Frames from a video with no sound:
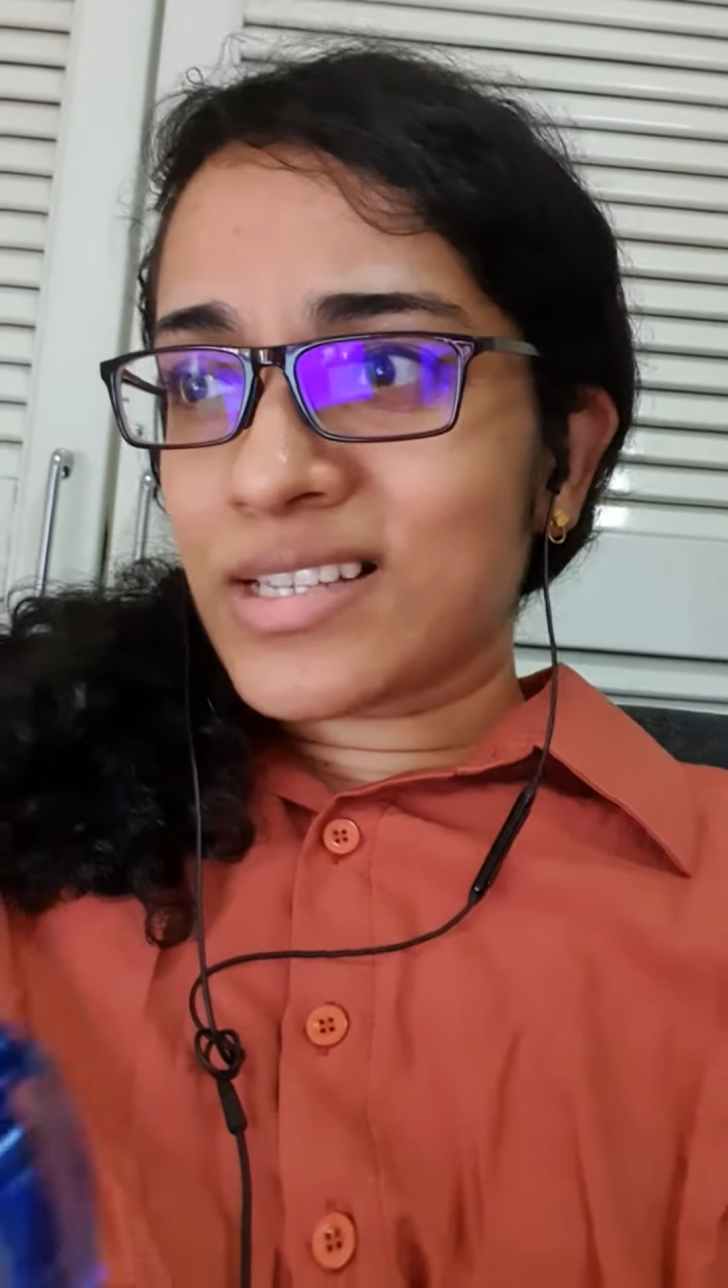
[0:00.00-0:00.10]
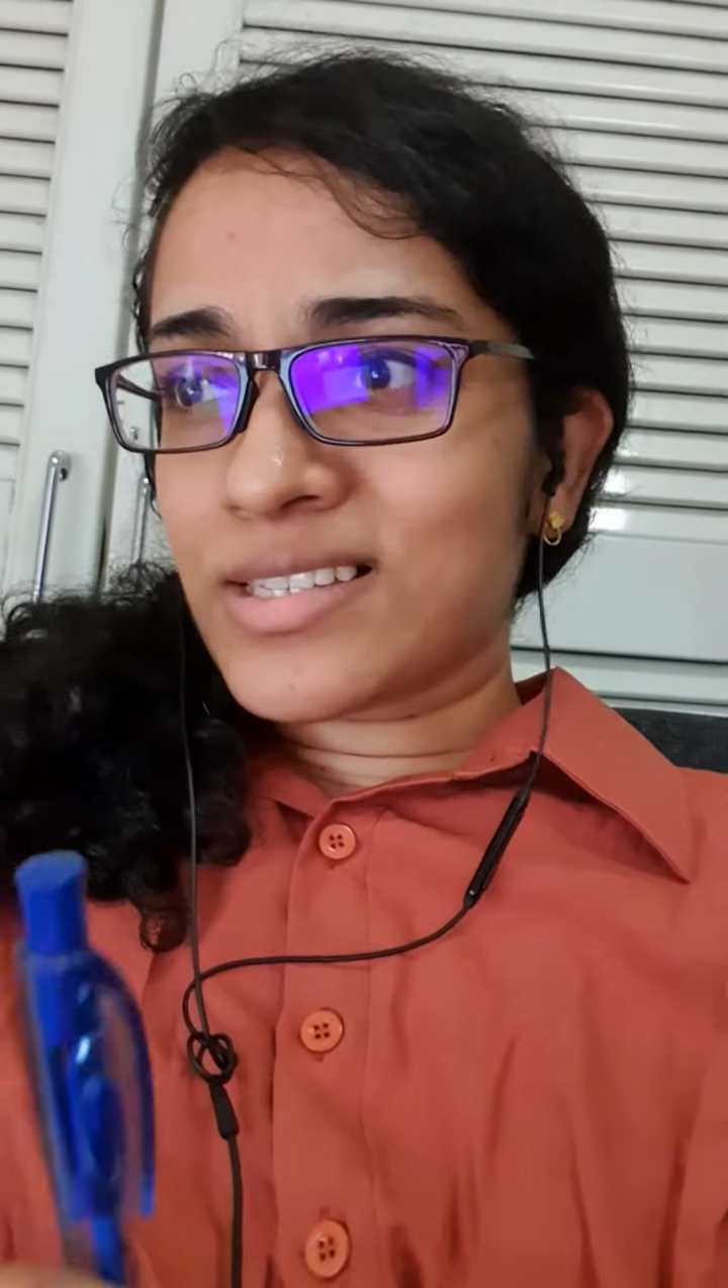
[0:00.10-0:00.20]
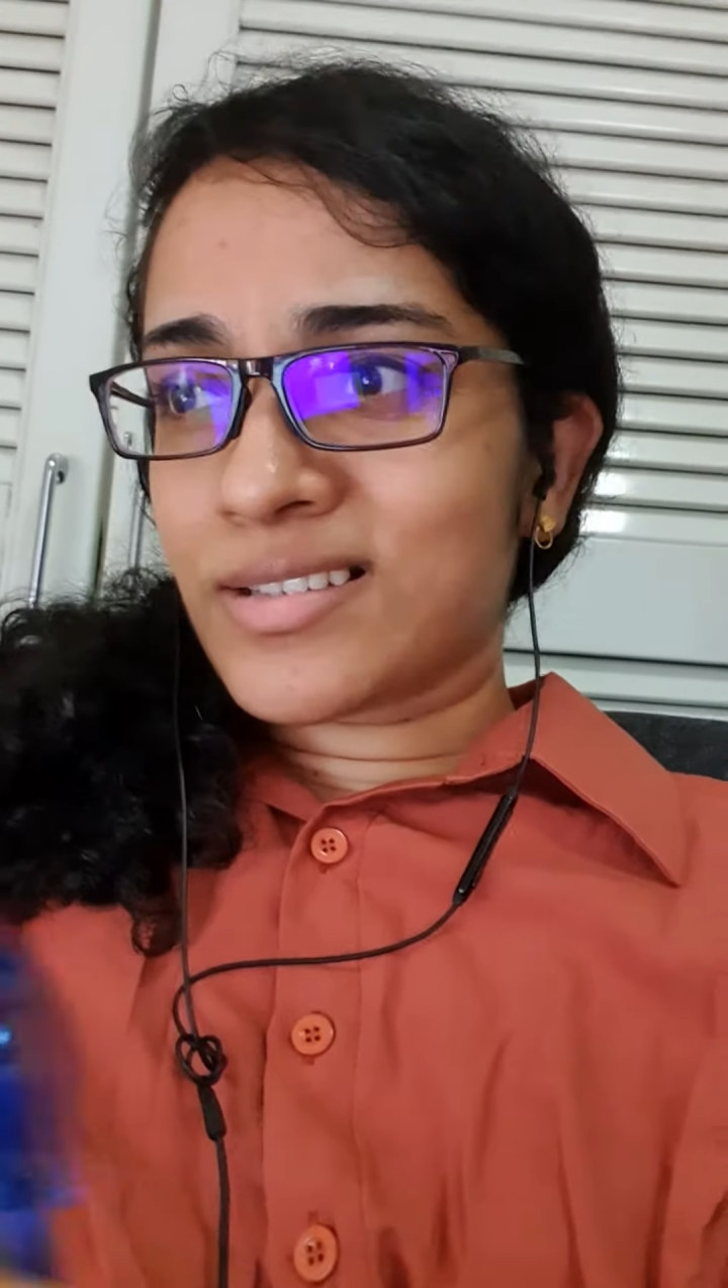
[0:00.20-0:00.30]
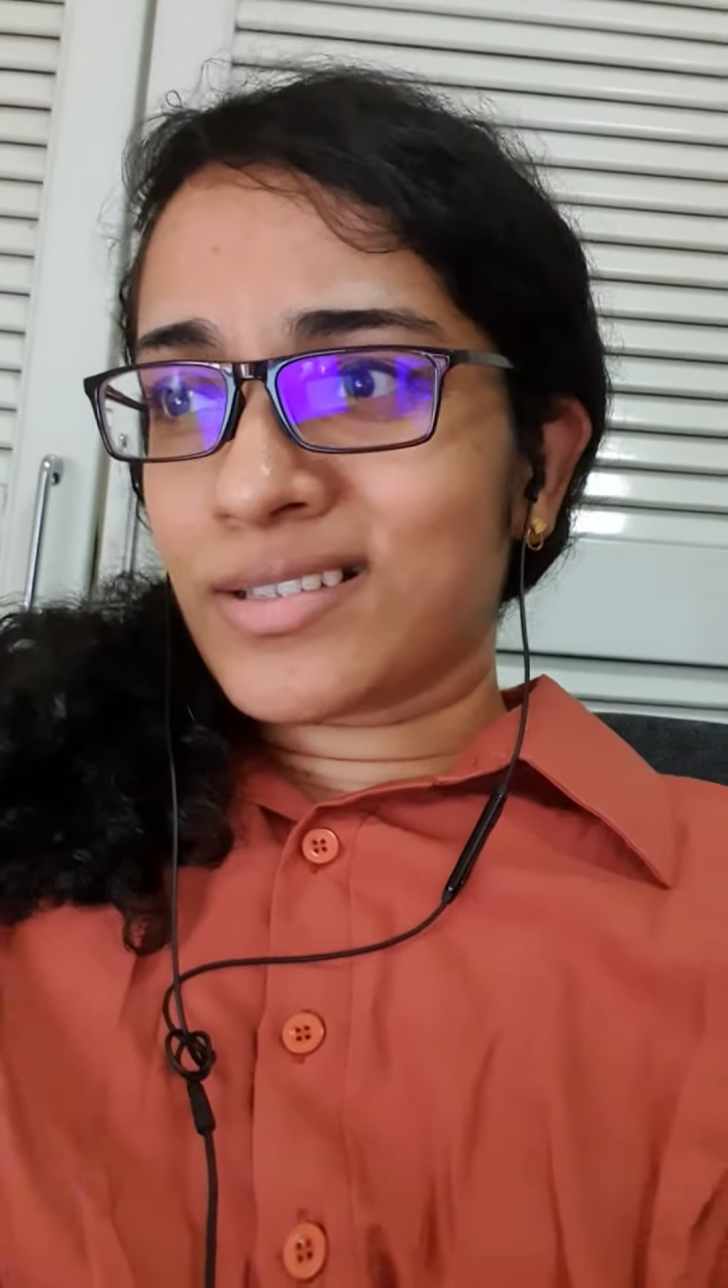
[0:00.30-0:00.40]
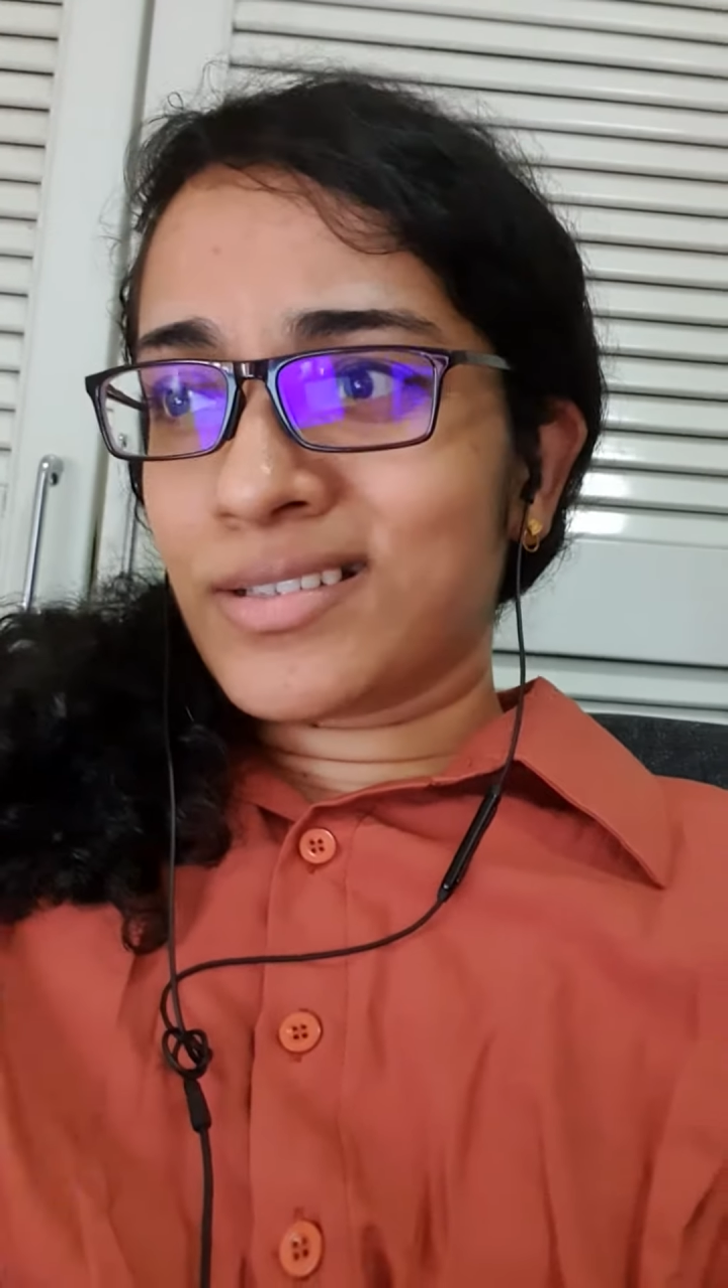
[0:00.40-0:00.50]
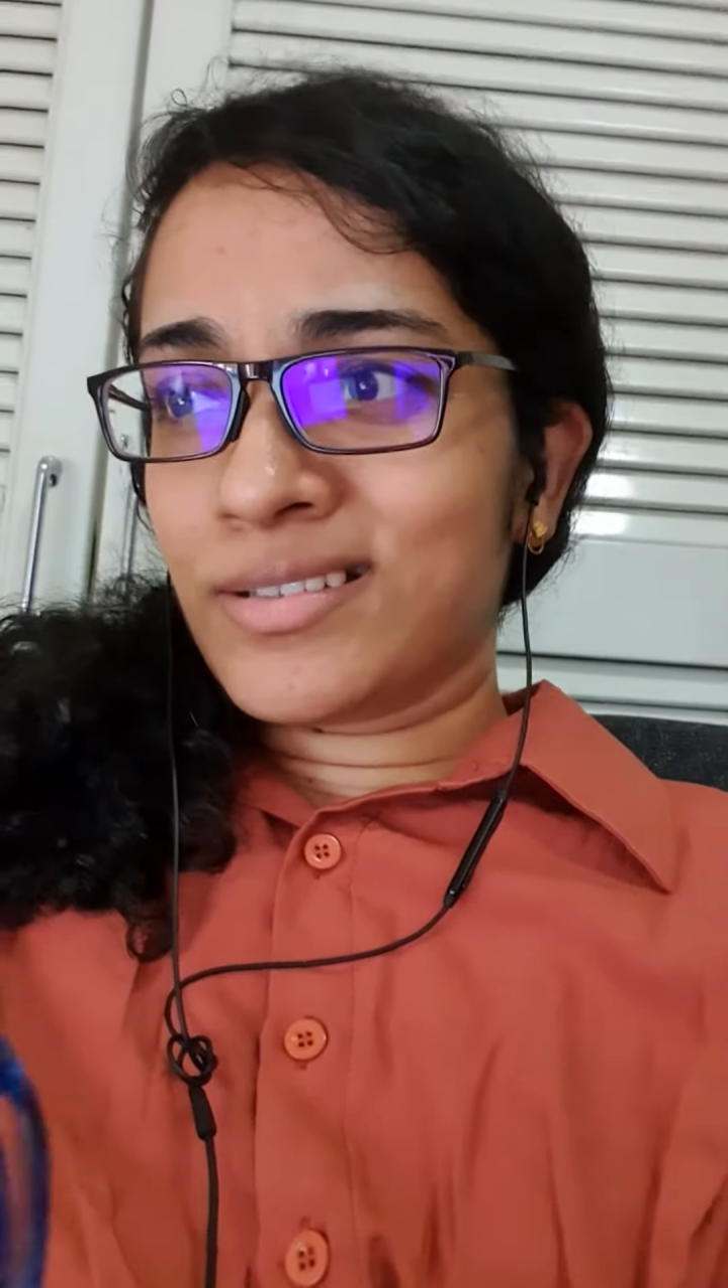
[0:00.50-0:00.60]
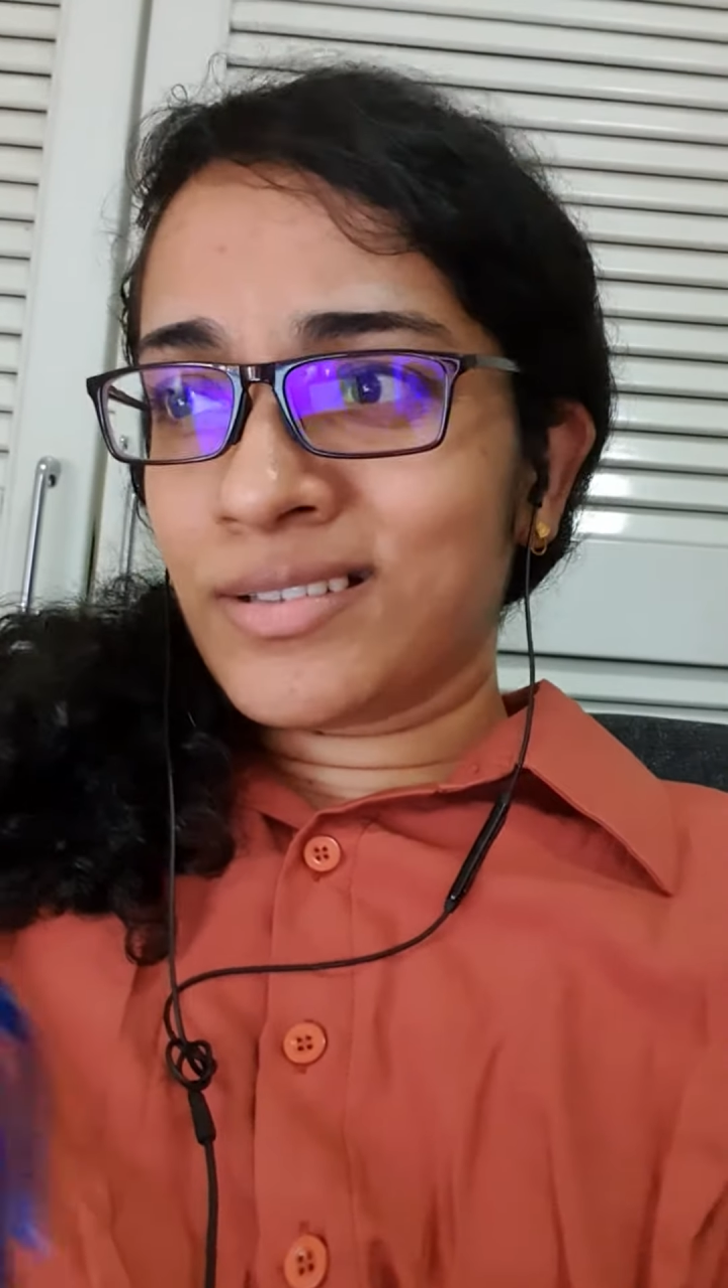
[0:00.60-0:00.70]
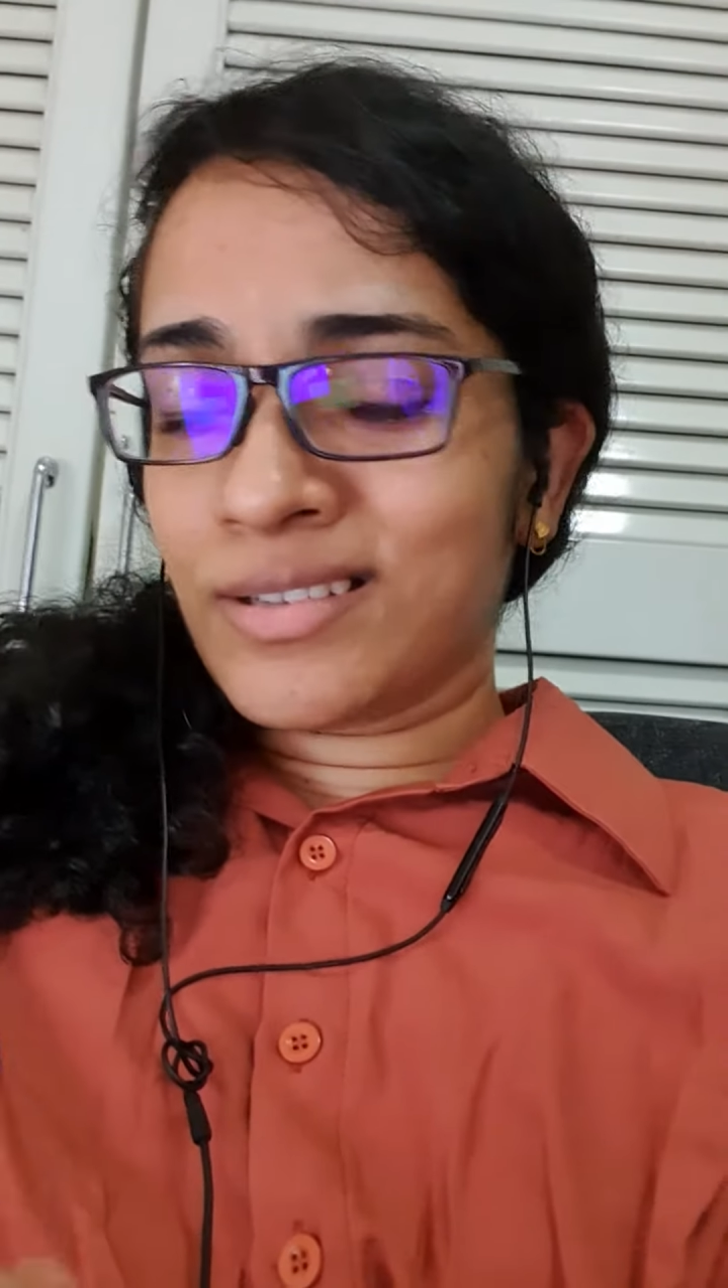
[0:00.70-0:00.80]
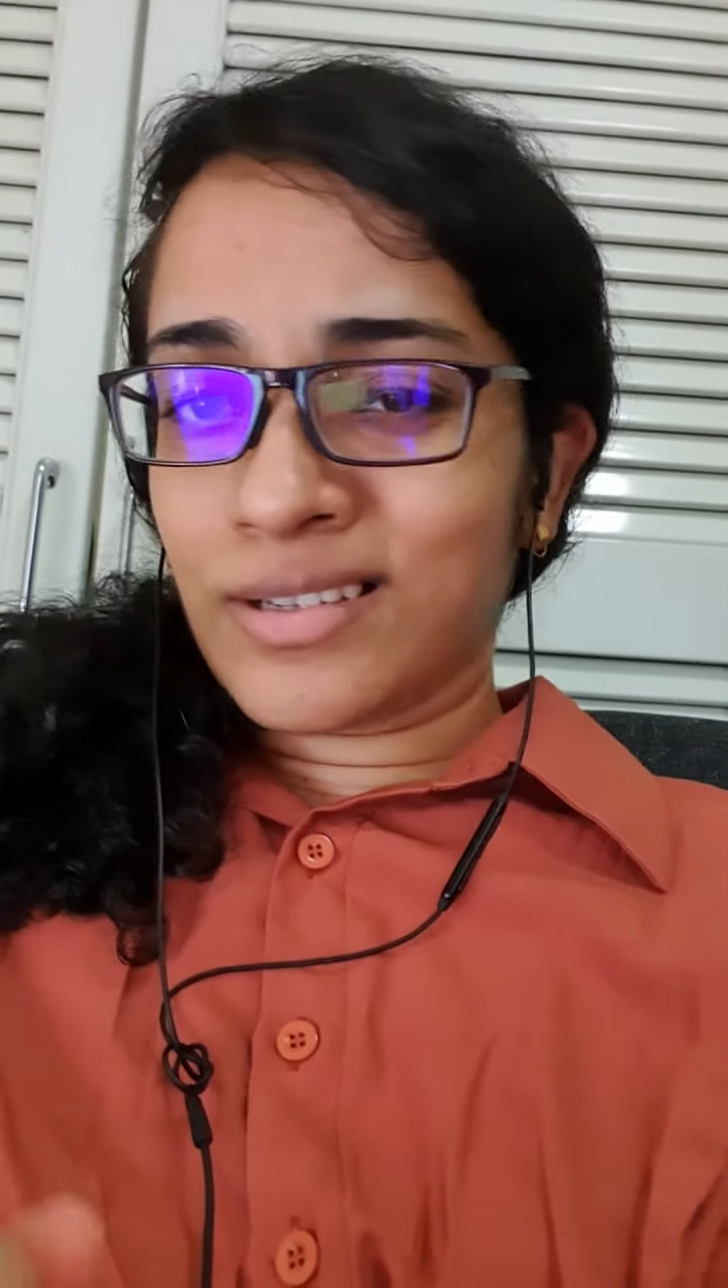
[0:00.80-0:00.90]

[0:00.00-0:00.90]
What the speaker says: certain